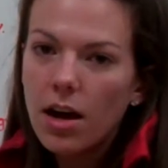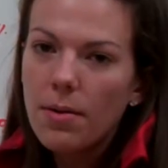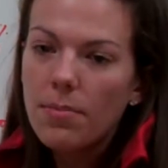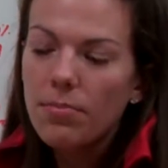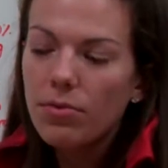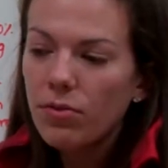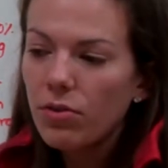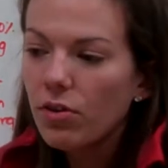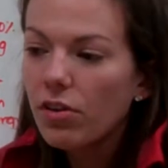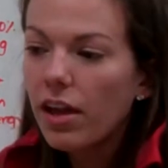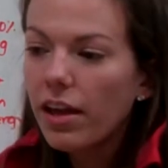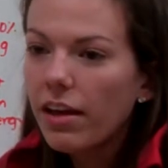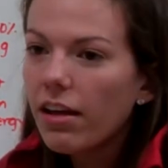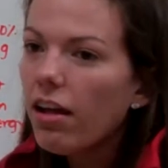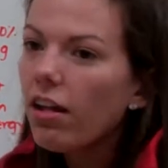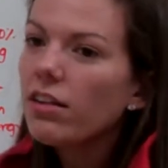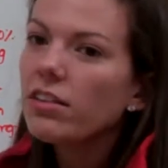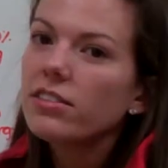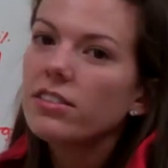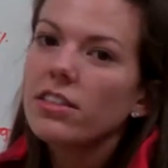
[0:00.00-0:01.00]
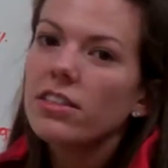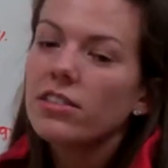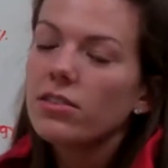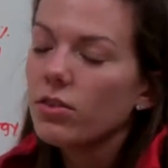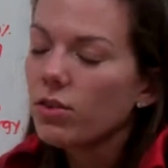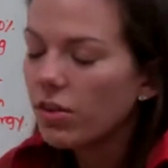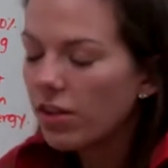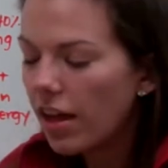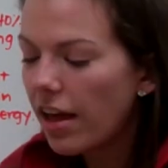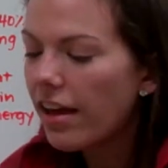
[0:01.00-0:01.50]
through
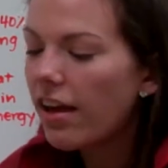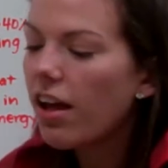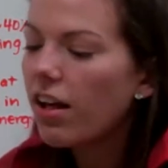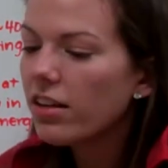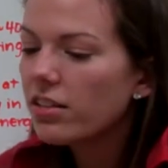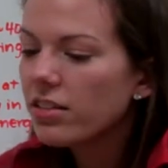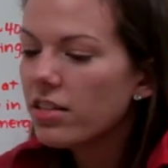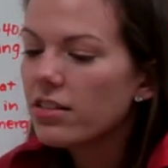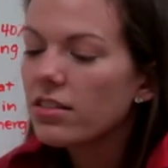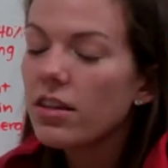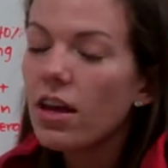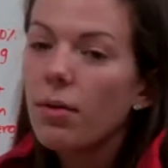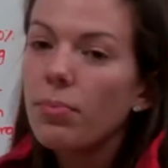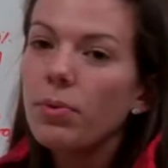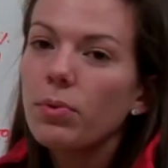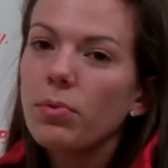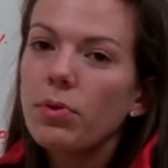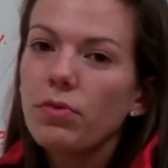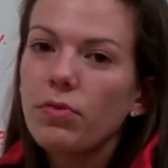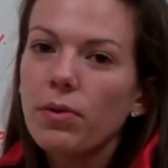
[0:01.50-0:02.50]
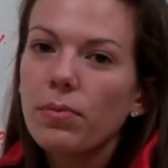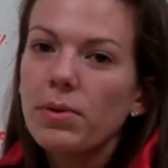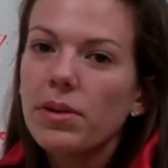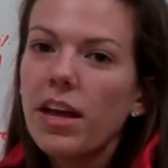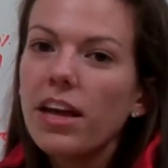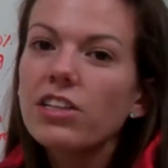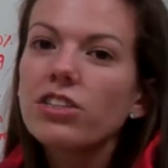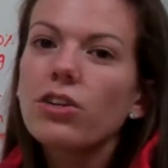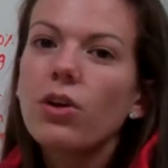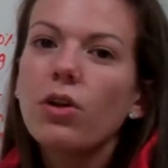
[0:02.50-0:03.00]
glycolysis, or glycolysis coupled with
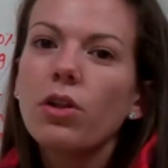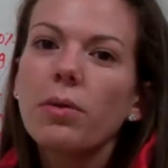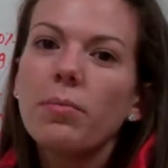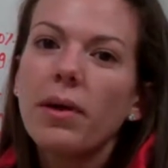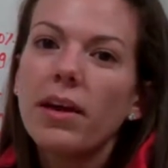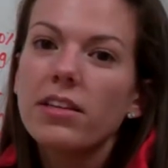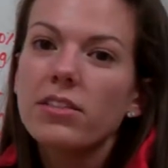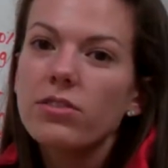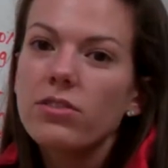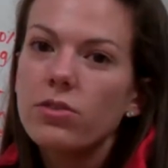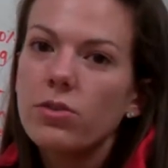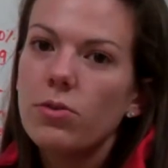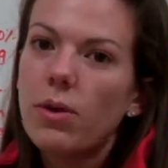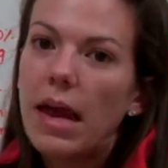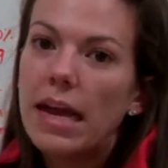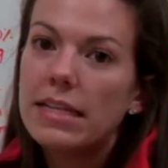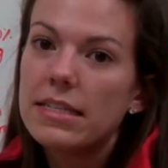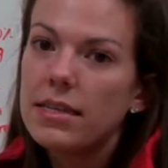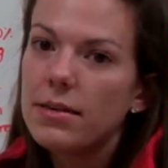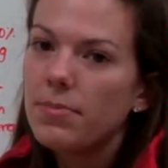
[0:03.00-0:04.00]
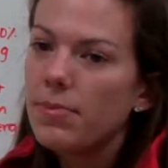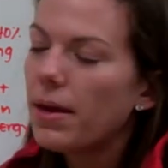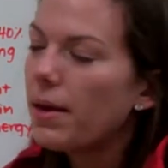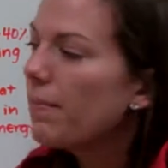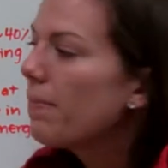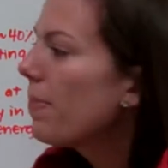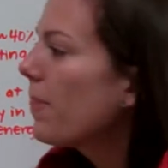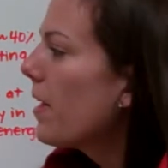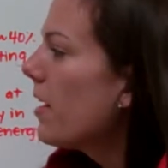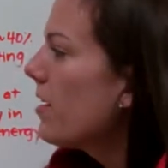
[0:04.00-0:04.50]
fermentation, only makes 2 ATP.
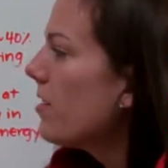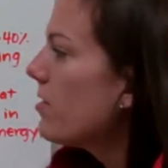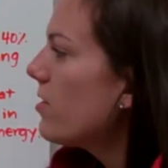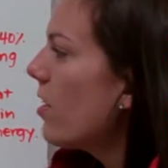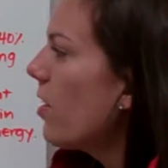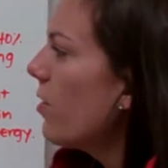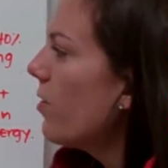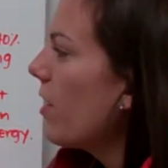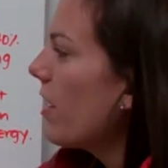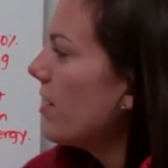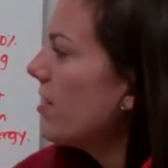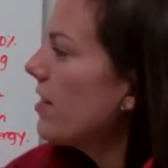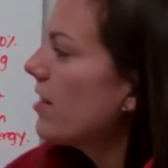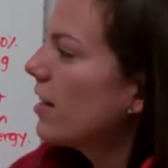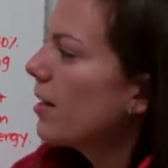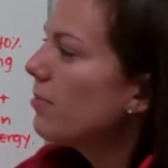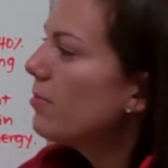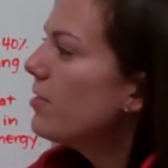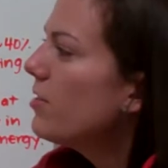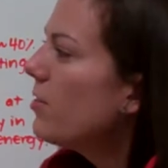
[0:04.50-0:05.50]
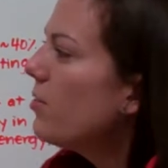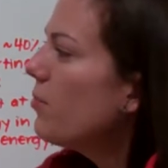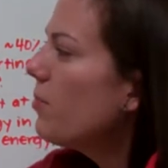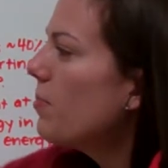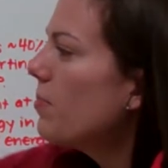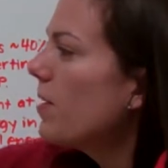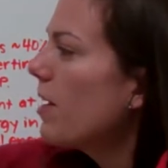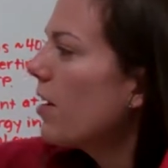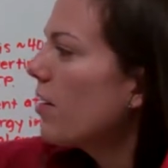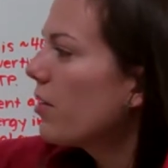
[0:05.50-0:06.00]
So 19 times 2
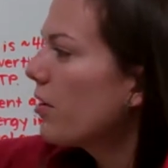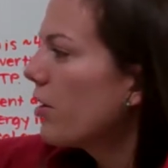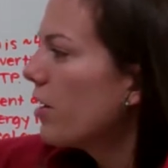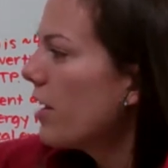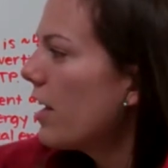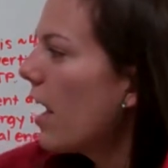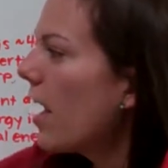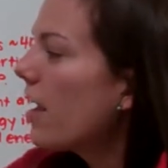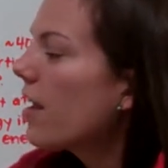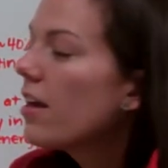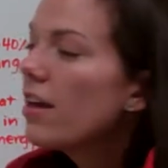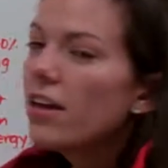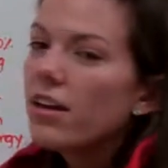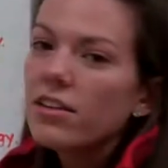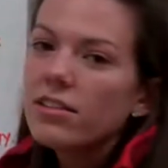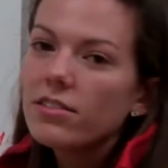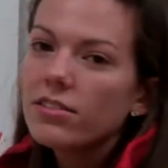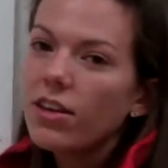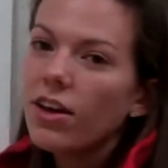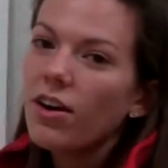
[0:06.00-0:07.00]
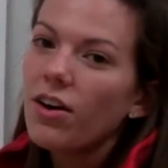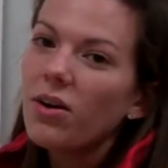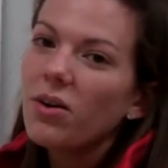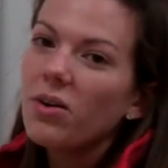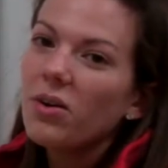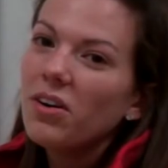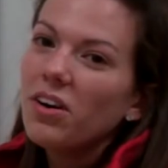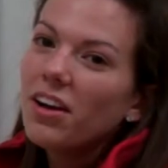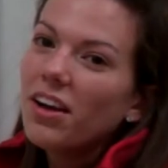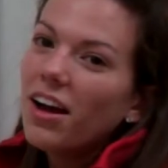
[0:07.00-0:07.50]
would be our 38.
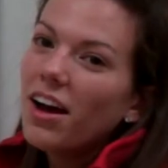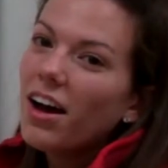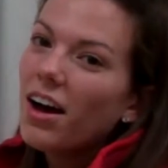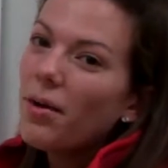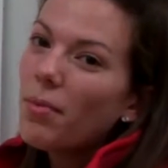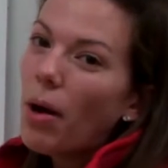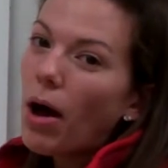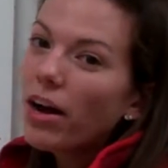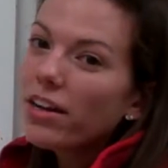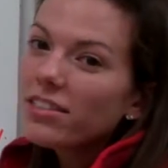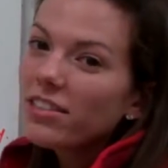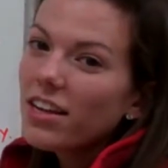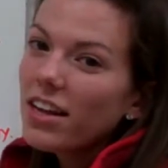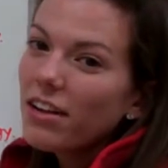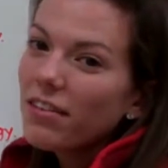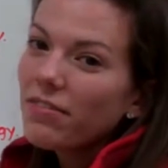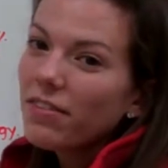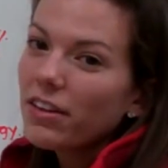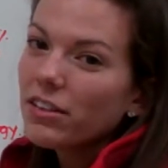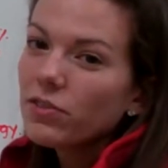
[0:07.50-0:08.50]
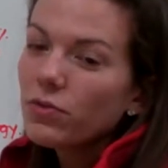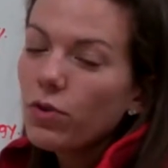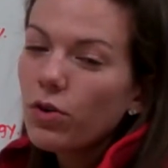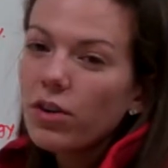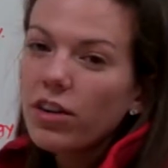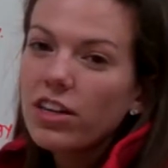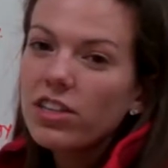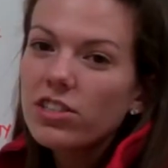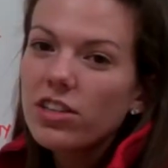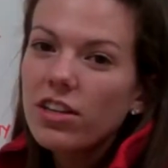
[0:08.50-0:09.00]
So oxidative
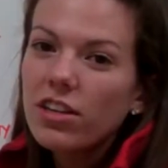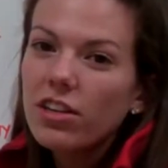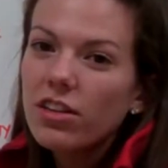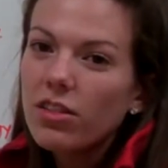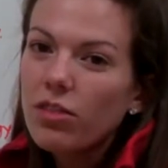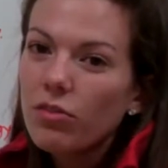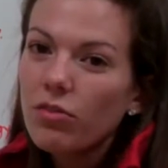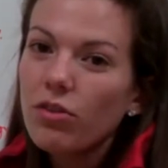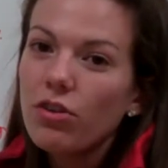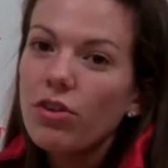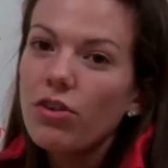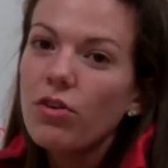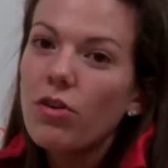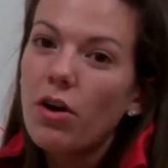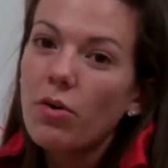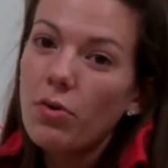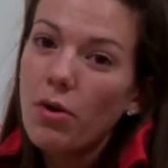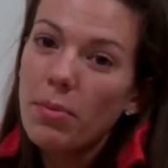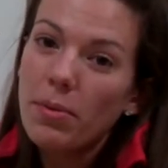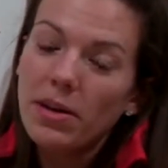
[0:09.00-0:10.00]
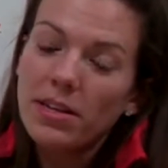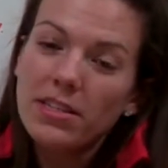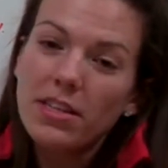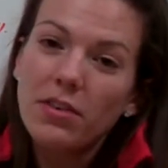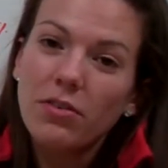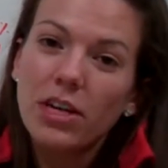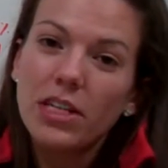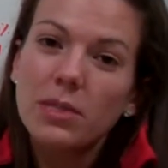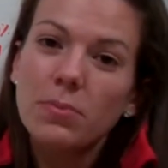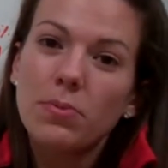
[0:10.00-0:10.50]
phosphorylation through aerobic
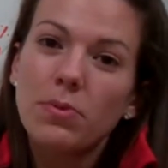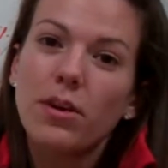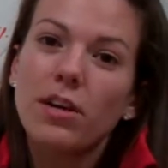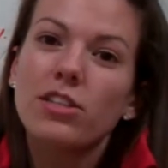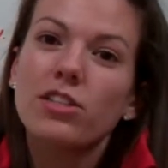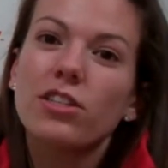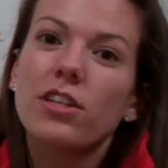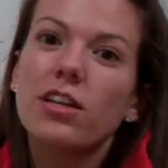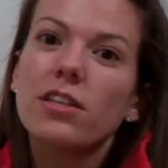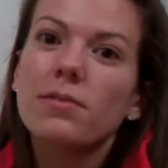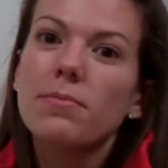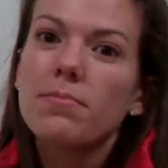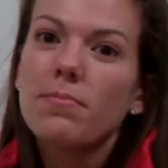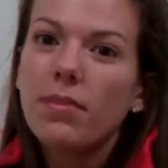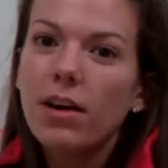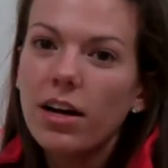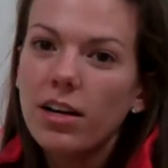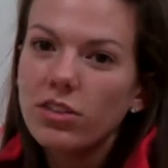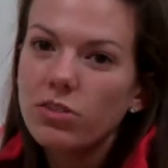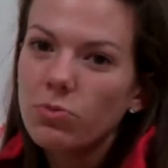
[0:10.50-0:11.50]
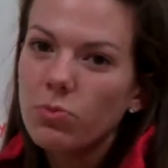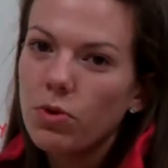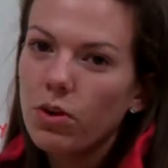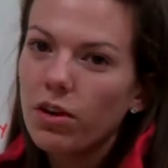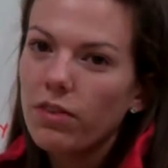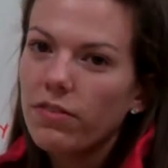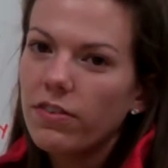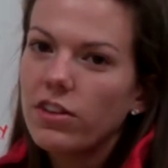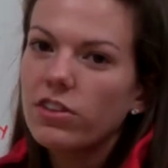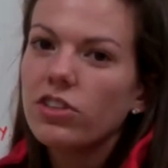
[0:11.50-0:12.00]
cell respiration is much more
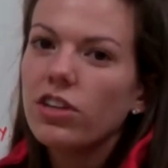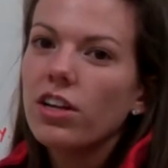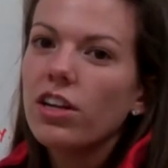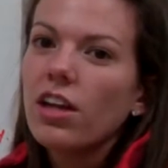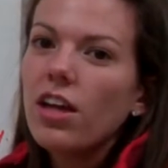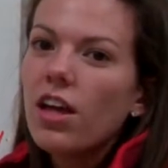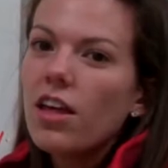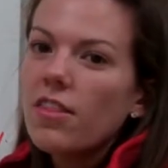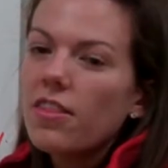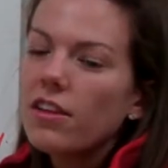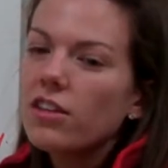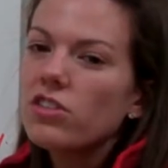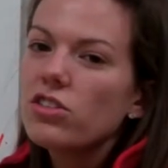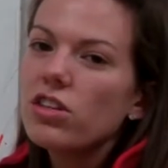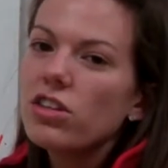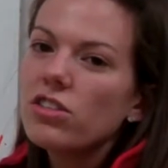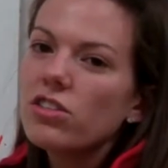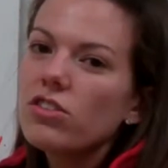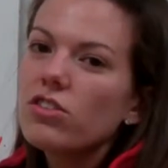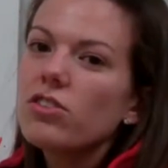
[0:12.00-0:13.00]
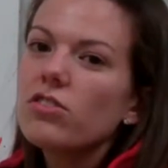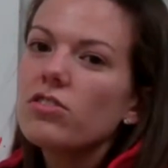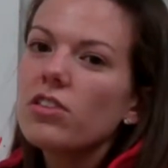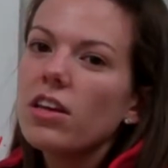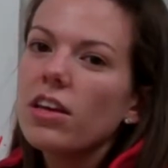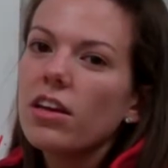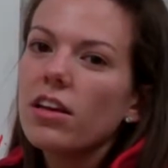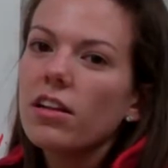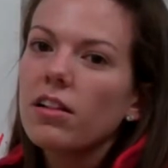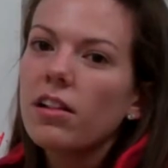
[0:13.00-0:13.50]
efficient than just
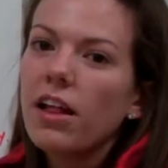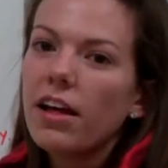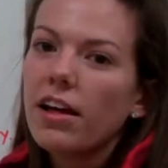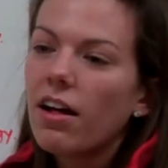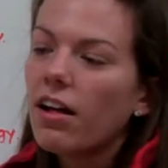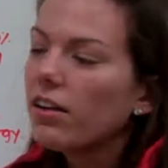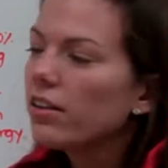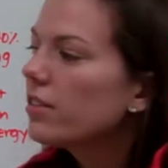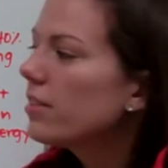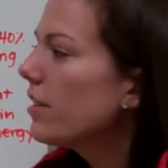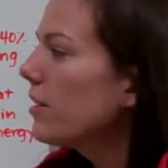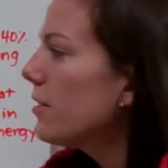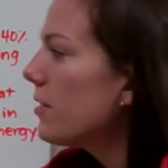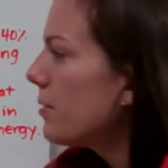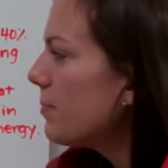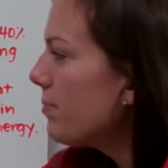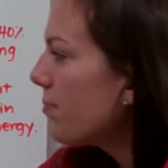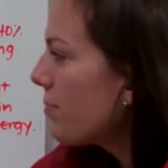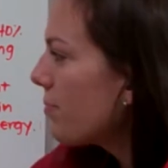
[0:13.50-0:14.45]
using glycolysis.